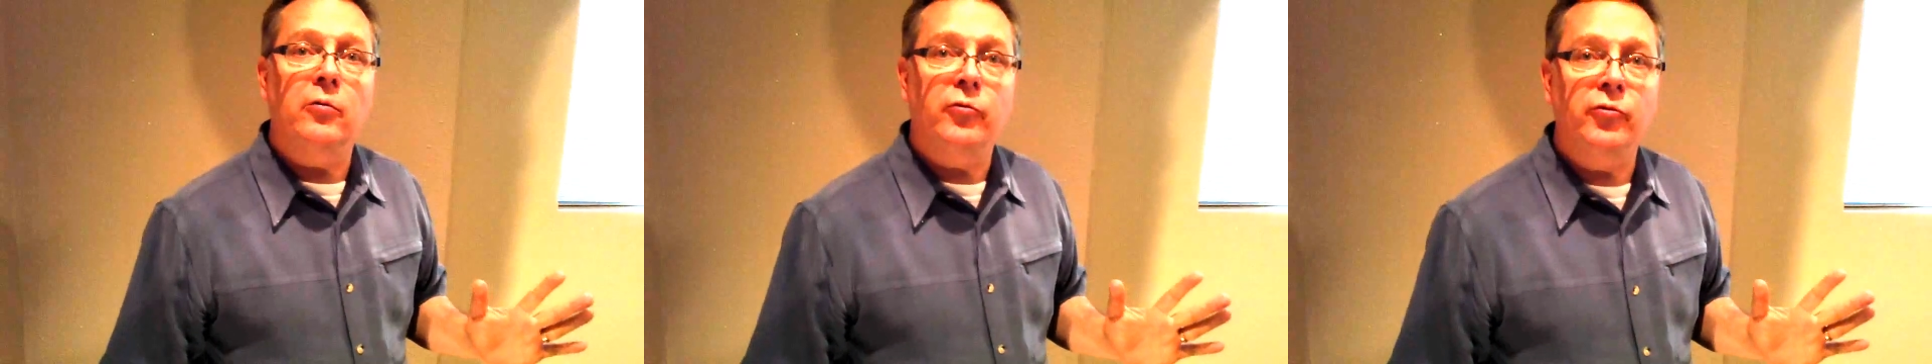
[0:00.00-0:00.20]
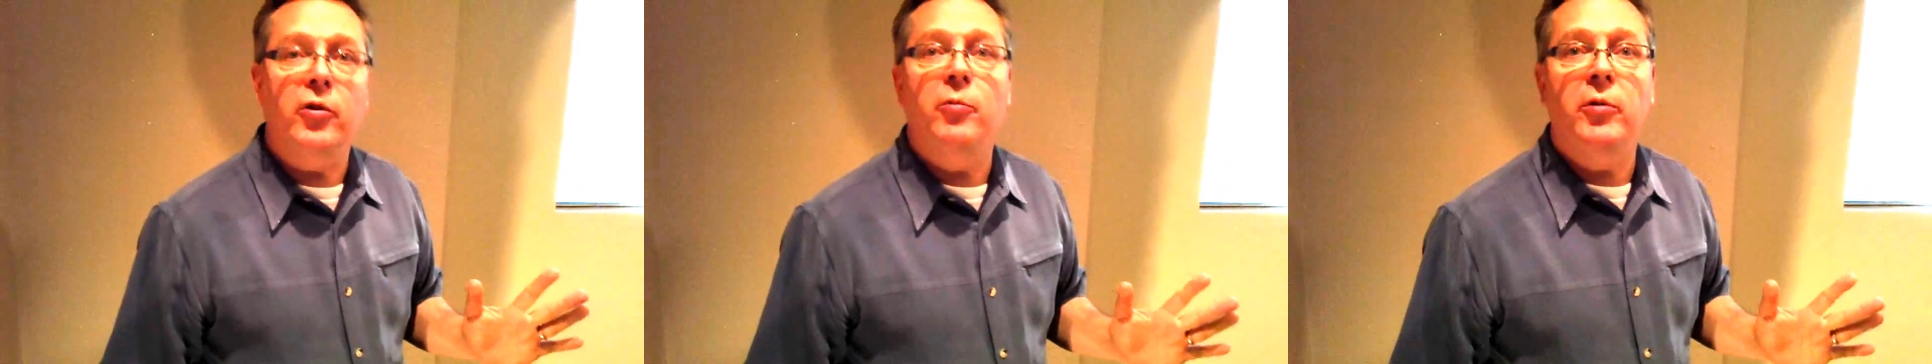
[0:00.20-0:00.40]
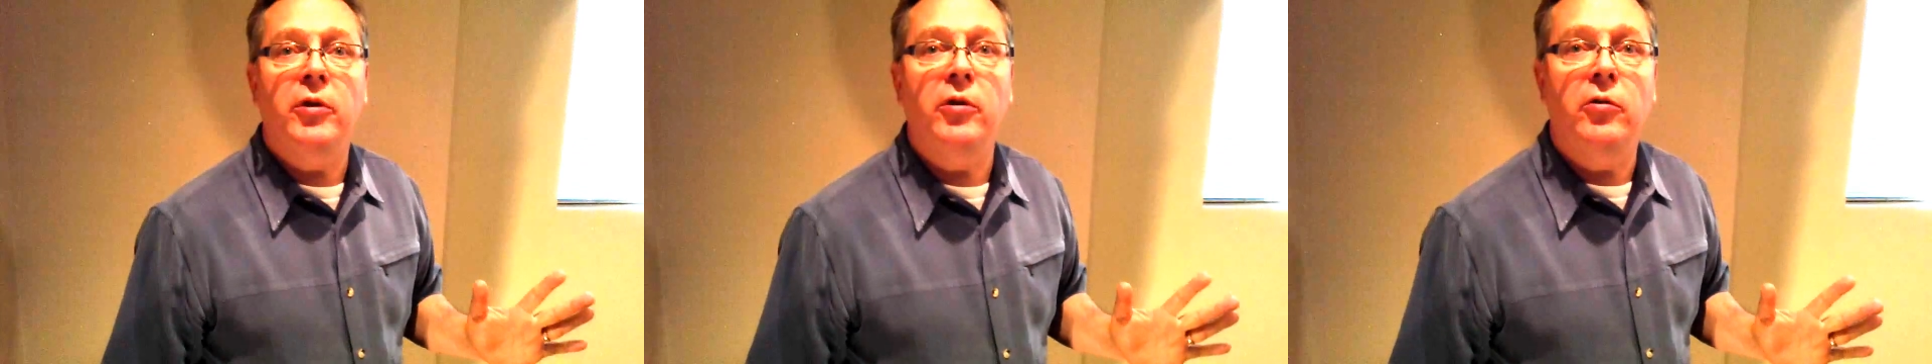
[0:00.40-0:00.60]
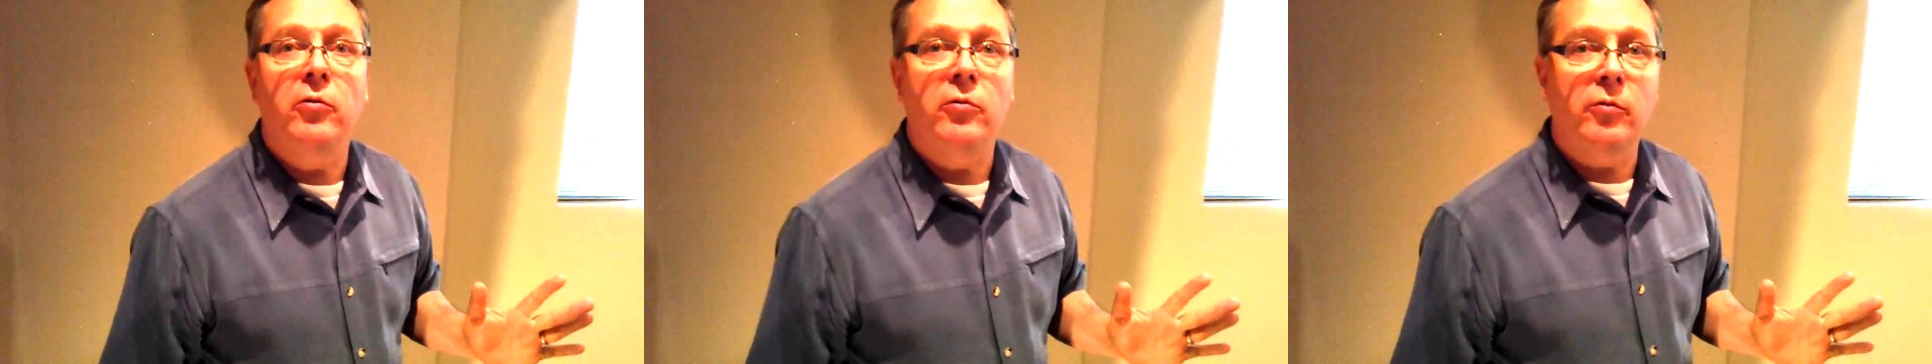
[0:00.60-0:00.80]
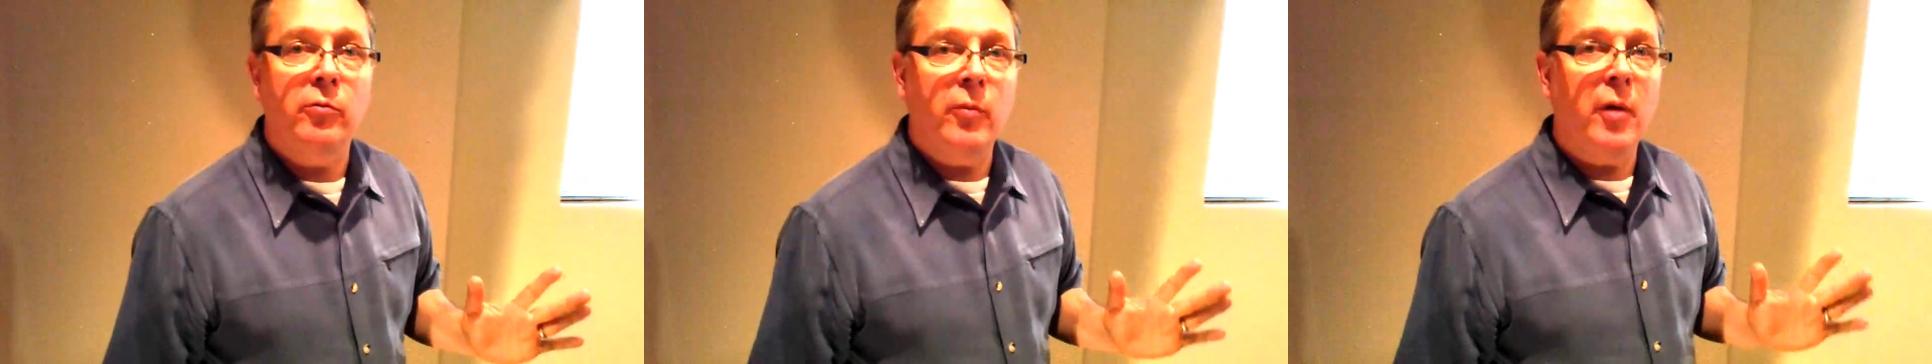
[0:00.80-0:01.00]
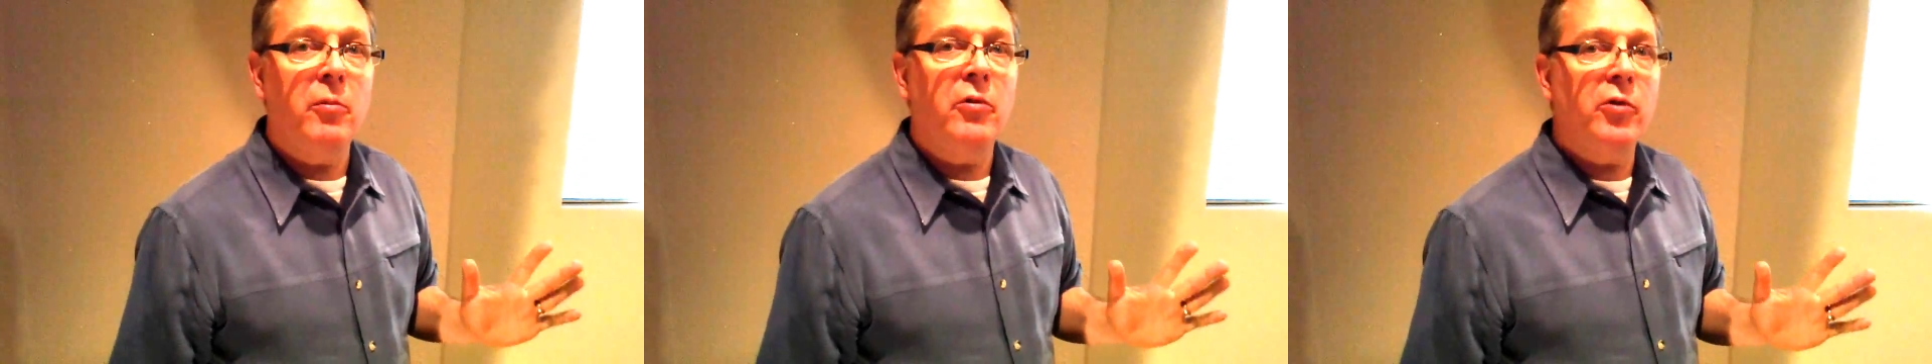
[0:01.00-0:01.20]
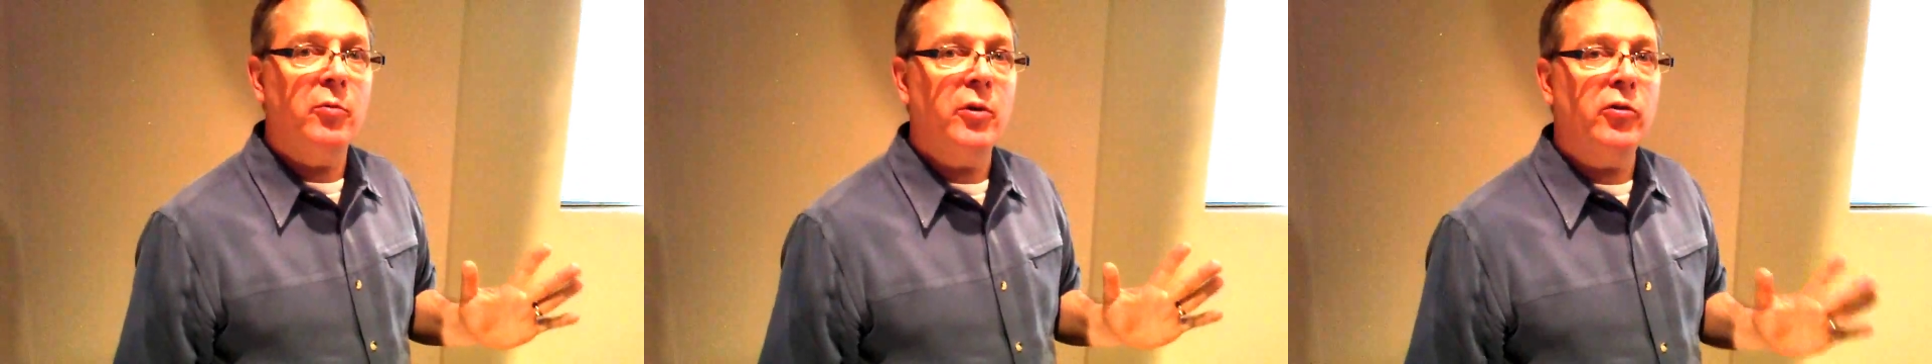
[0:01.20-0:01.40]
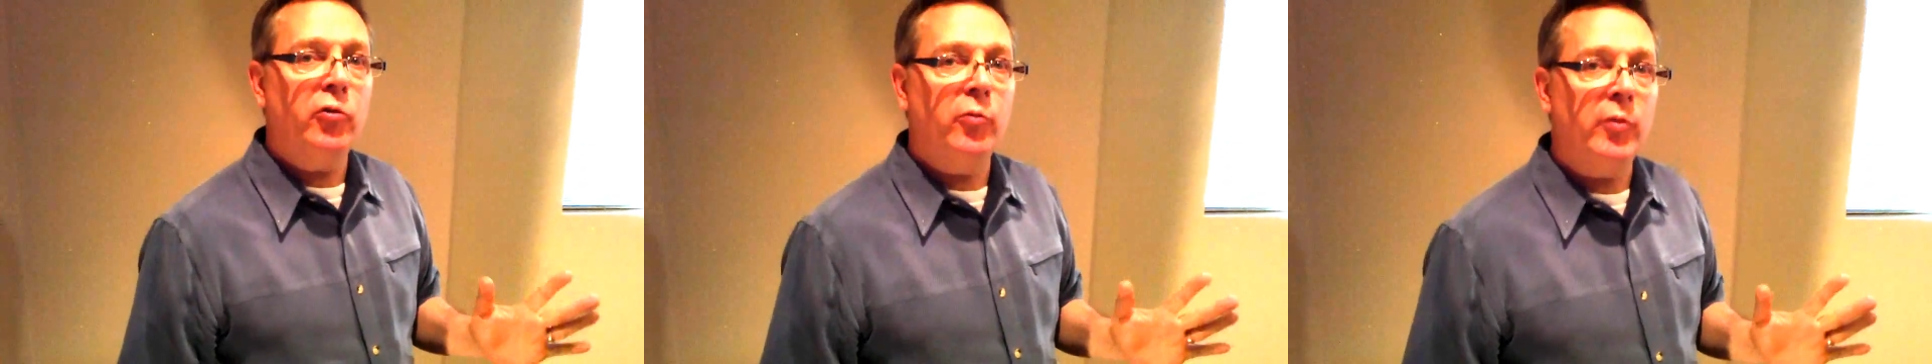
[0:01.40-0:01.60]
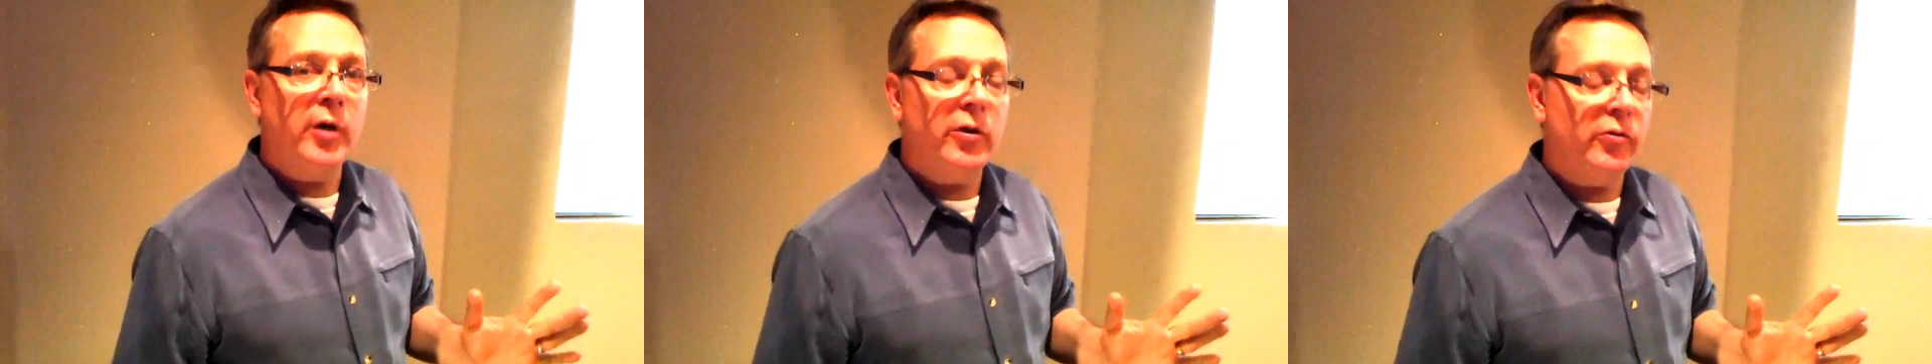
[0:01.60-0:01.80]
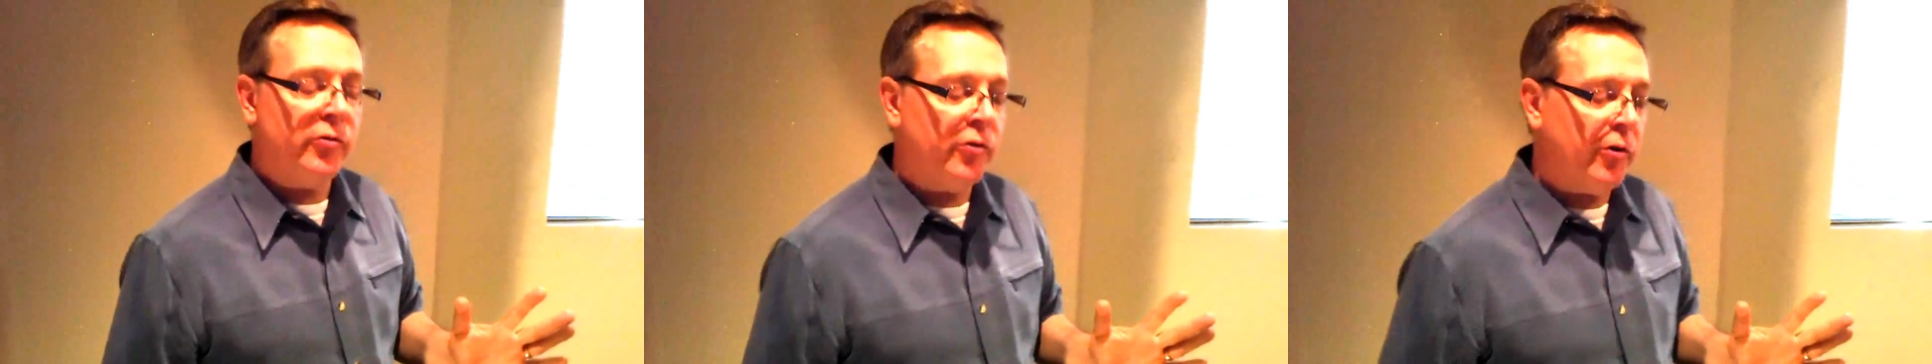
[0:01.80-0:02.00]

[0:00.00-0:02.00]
Subacute. Maybe it's going to be too much.